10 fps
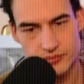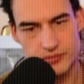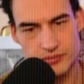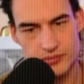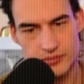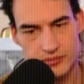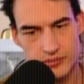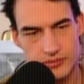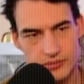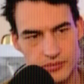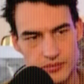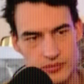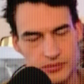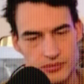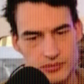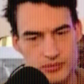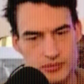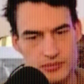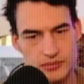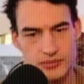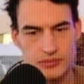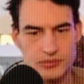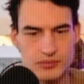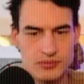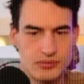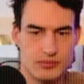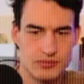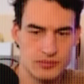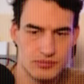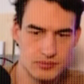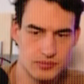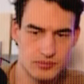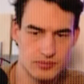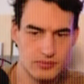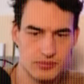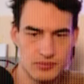(not speaking)